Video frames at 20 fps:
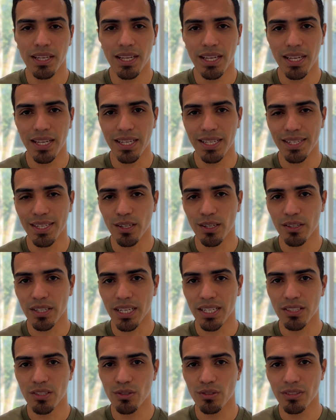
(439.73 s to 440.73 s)
and I'll
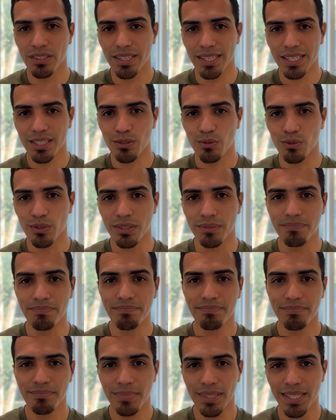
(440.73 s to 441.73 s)
catch you on the next one.
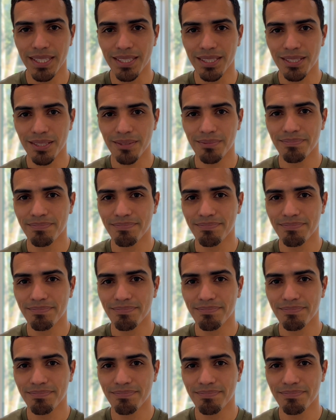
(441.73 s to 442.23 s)
Peace.